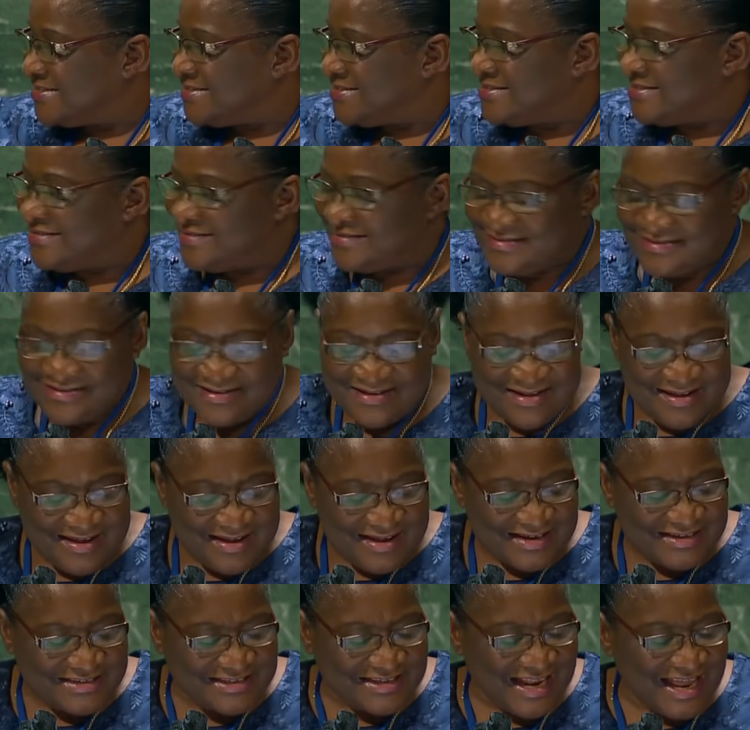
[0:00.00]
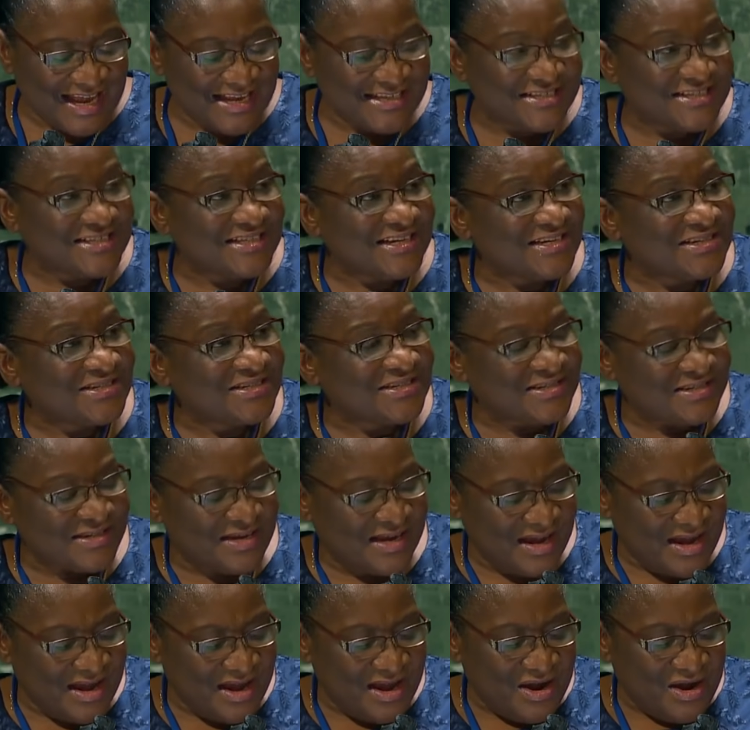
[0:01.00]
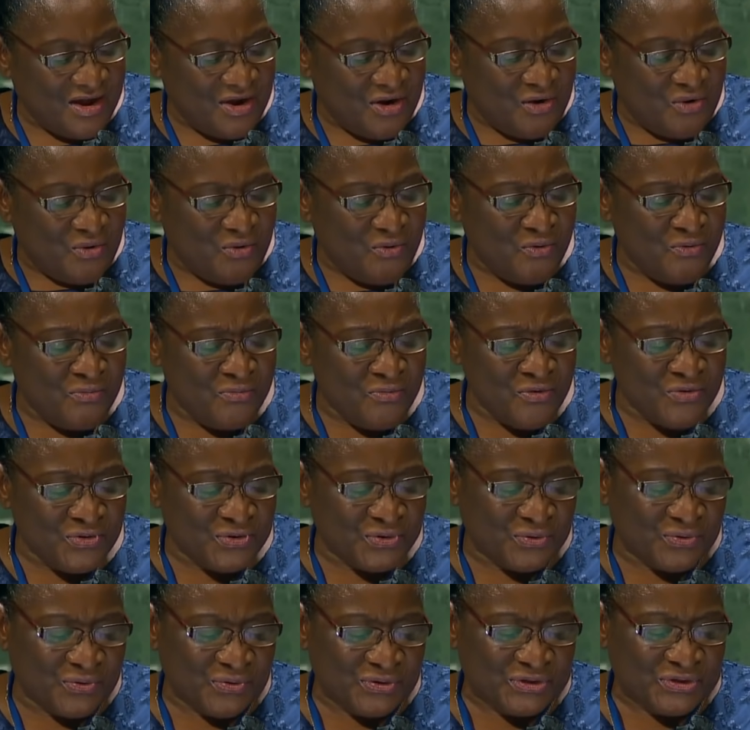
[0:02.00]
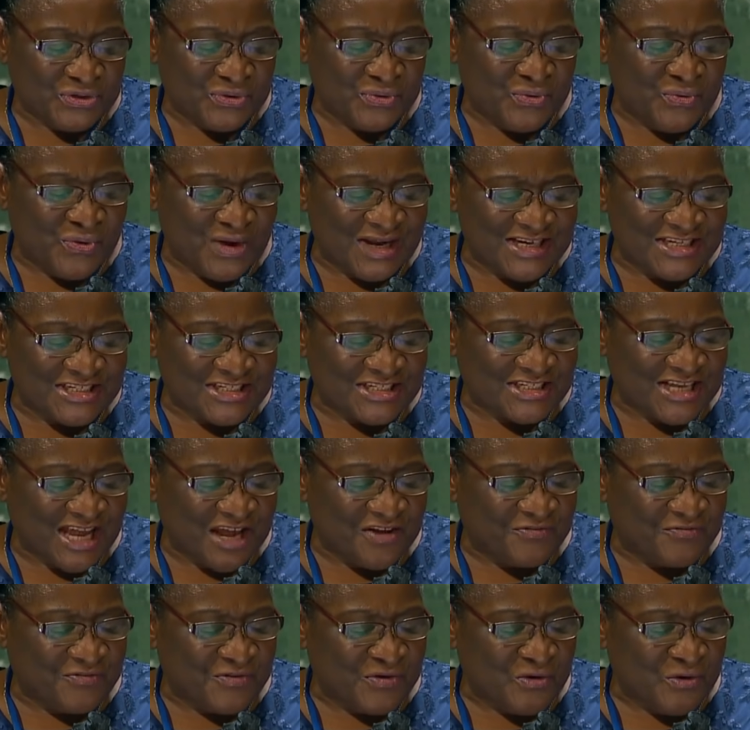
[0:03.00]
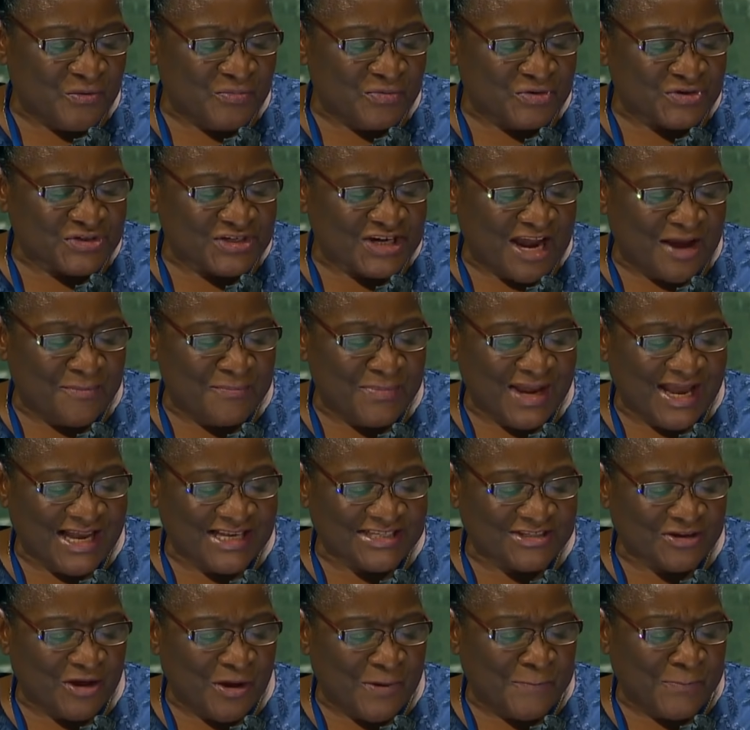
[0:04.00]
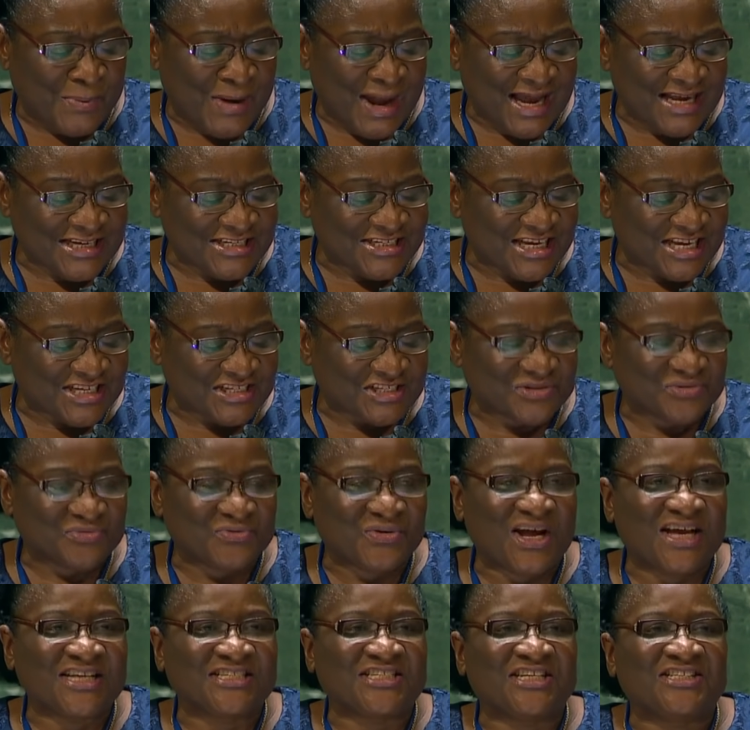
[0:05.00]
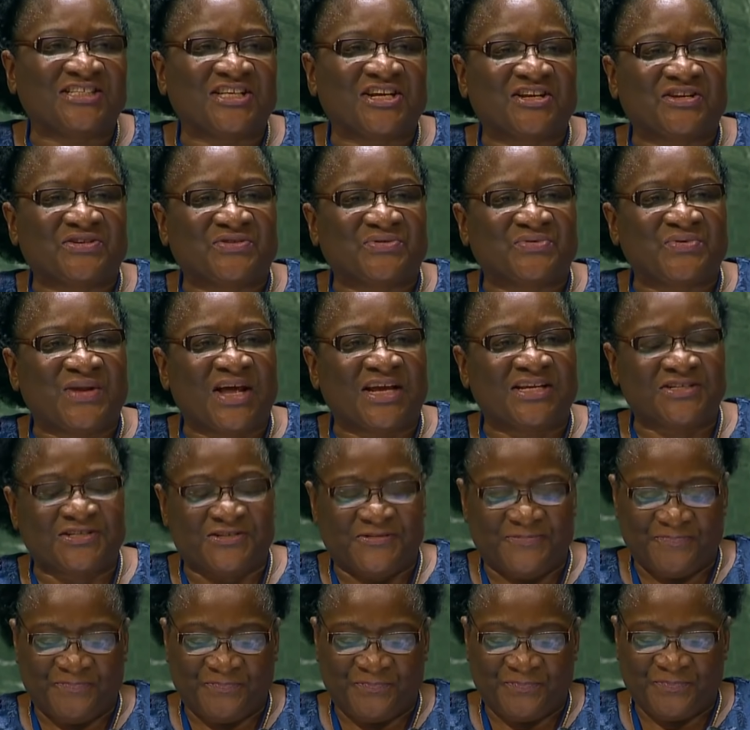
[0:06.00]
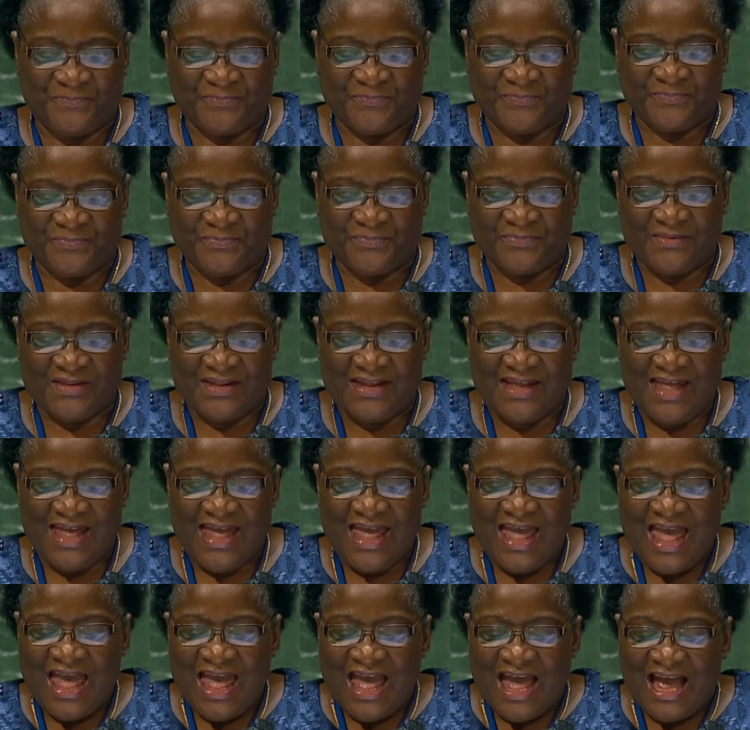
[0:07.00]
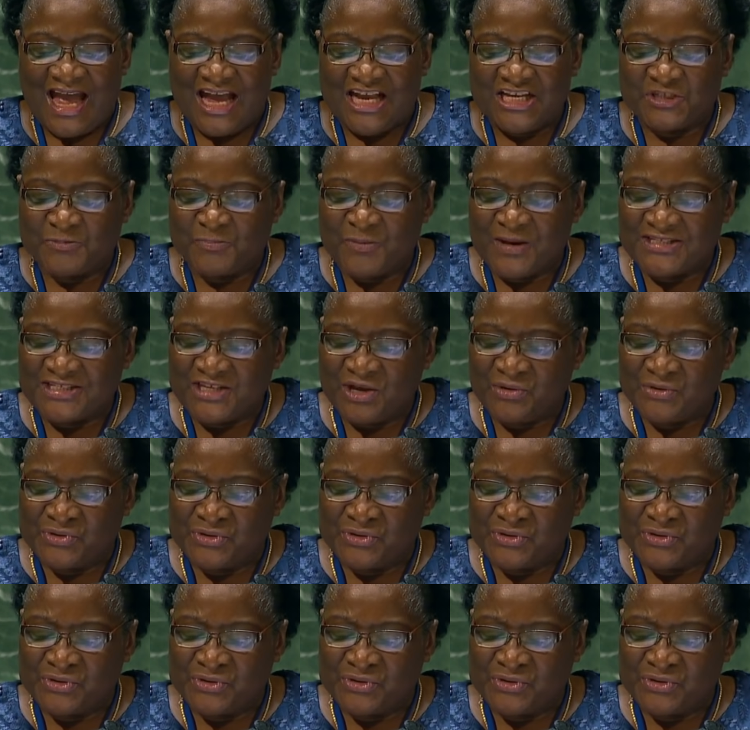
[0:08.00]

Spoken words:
Mr. President, Excellencies, the world continues to witness threats to international peace and security.